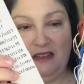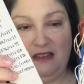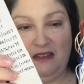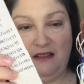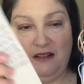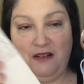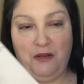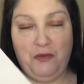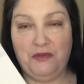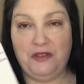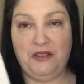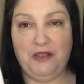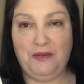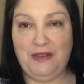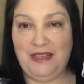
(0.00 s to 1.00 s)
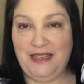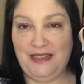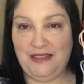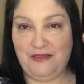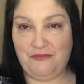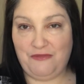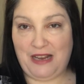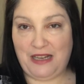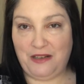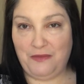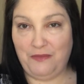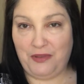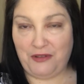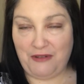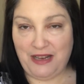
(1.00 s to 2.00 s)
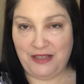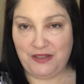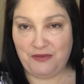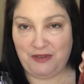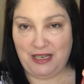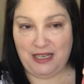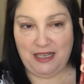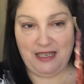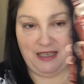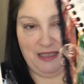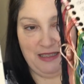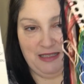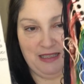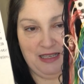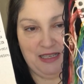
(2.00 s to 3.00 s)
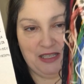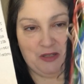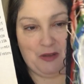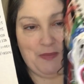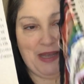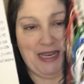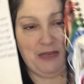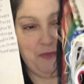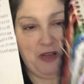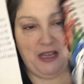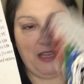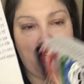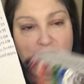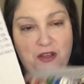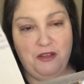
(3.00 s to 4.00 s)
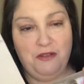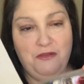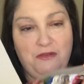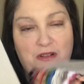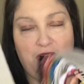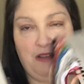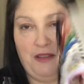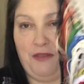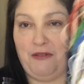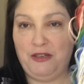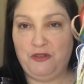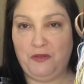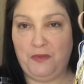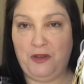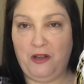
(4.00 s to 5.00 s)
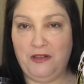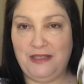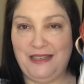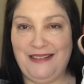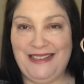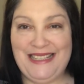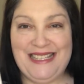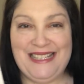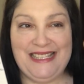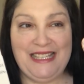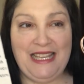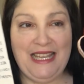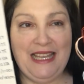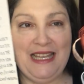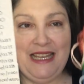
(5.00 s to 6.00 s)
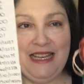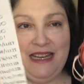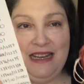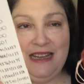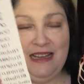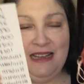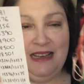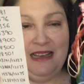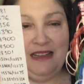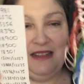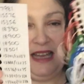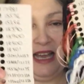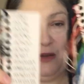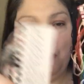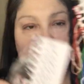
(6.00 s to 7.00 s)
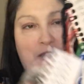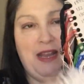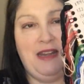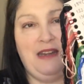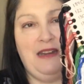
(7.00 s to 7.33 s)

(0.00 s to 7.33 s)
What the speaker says: I don't know what to do with these random threads really. So I made my own like thread drop cards, and I'd seen that when